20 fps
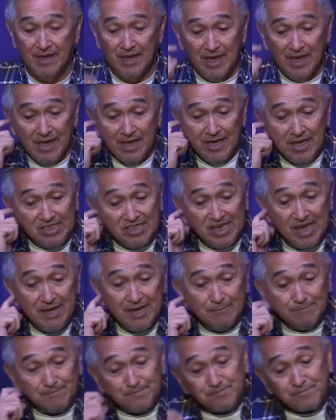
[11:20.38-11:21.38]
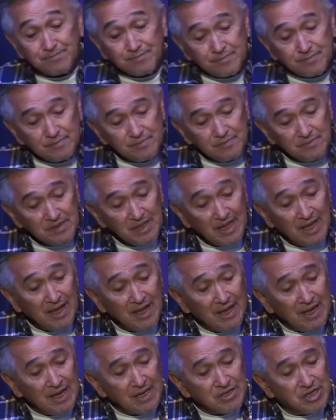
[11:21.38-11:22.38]
You see,
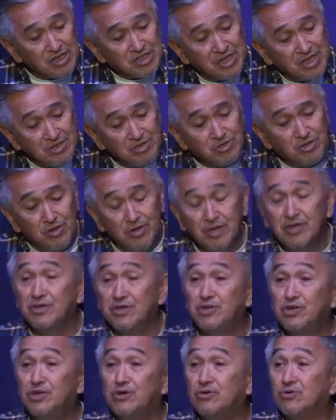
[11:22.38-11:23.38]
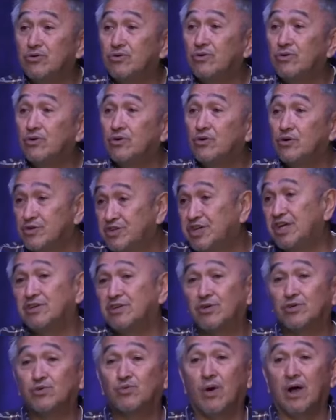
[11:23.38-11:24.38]
the centurion knew who
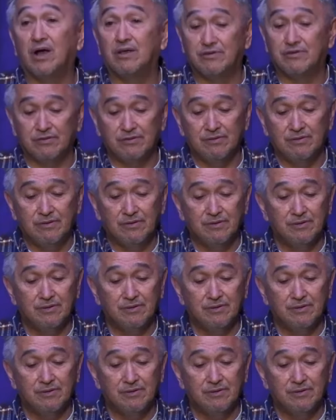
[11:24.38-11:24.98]
Jesus was.